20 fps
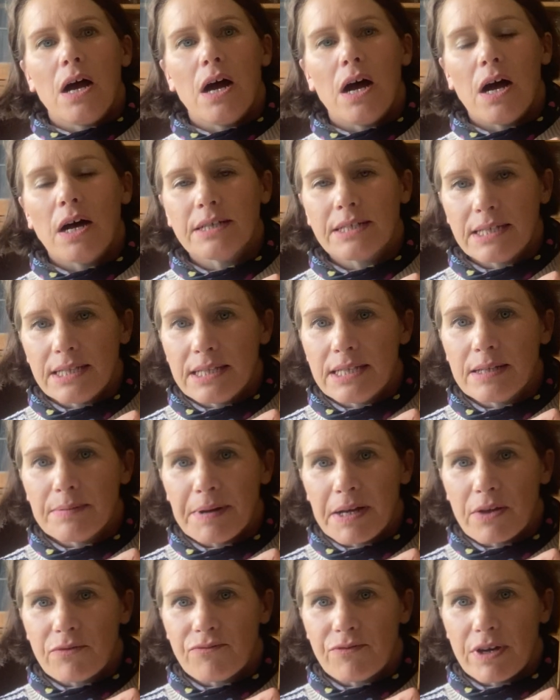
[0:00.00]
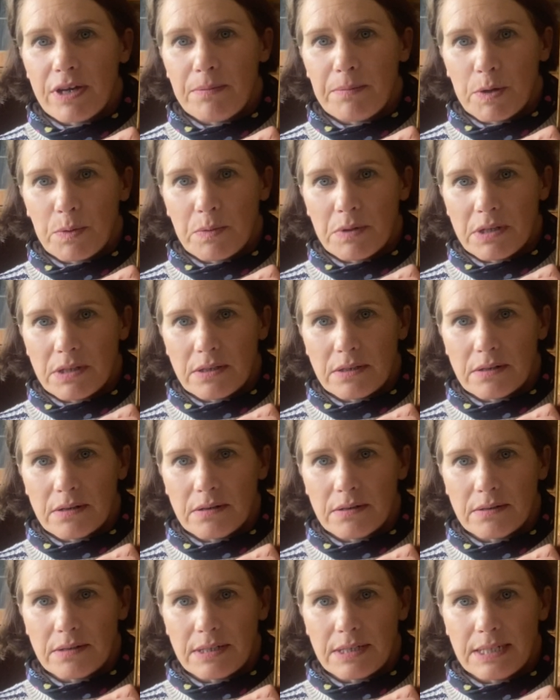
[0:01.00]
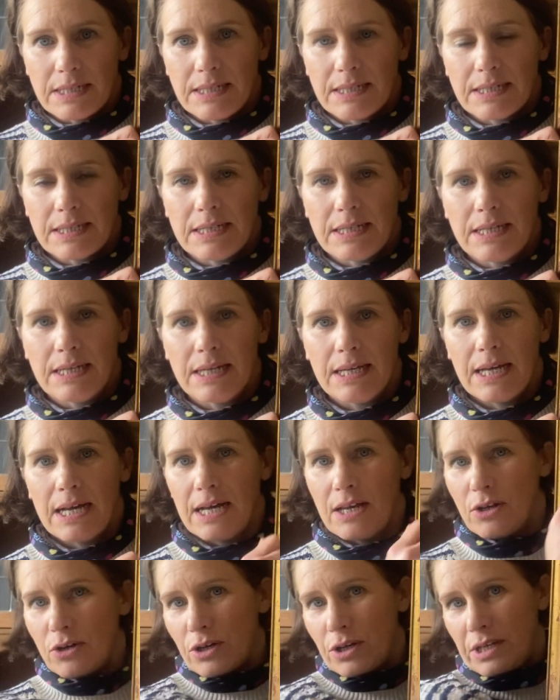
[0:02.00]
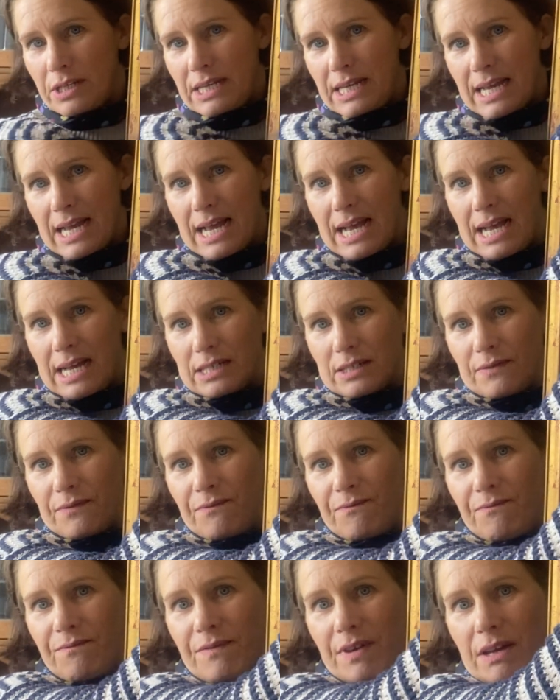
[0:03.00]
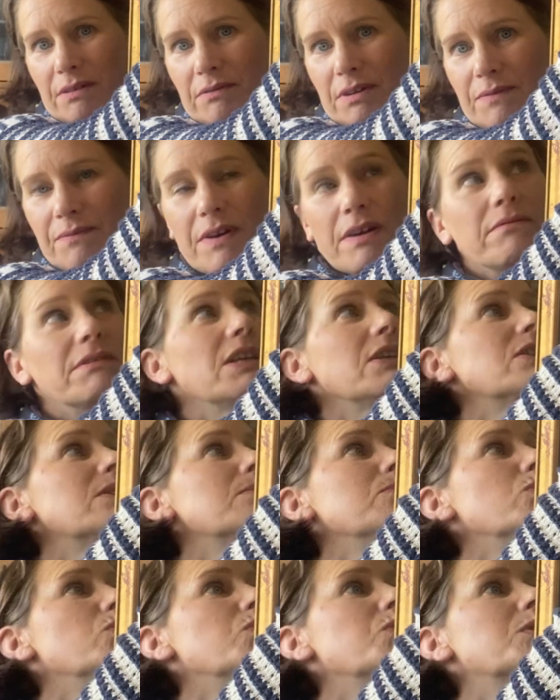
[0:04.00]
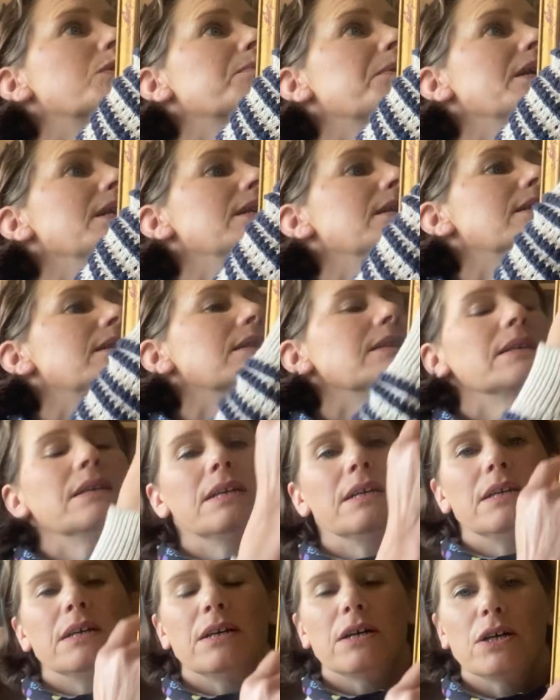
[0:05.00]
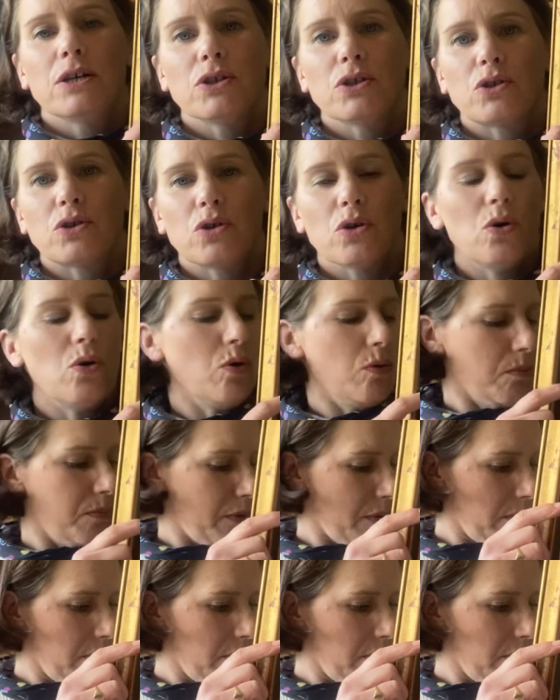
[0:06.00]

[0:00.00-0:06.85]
I didn't think about framing when I started it, and I only had a very, very small space at the top